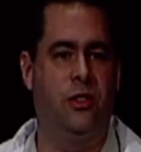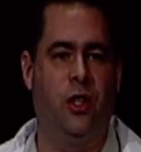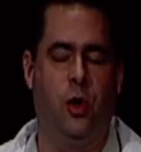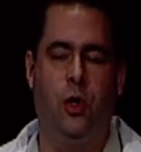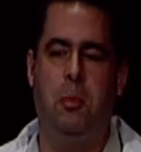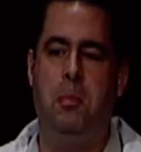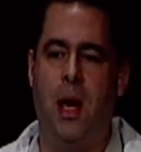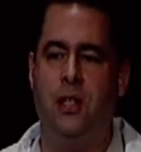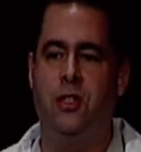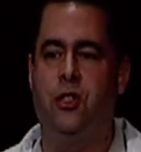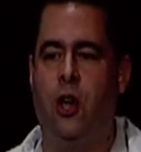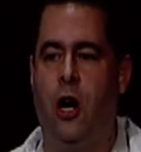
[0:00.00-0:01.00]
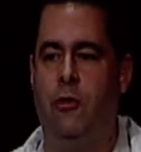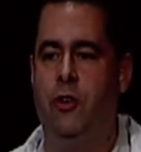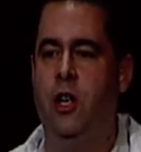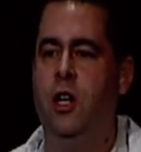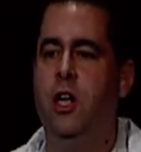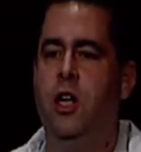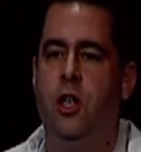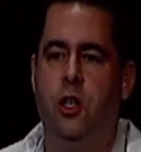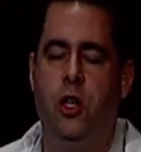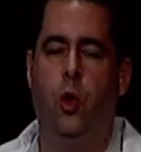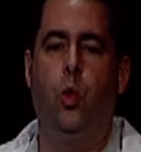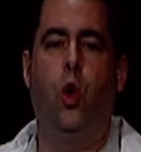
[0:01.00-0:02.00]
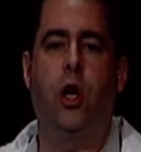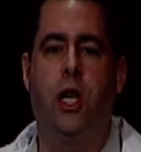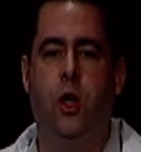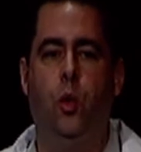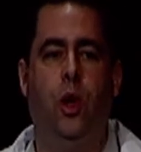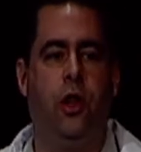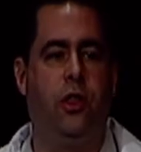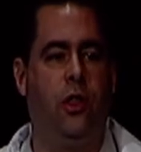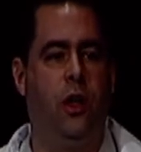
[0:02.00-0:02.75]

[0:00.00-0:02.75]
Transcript: So you're best off, working with,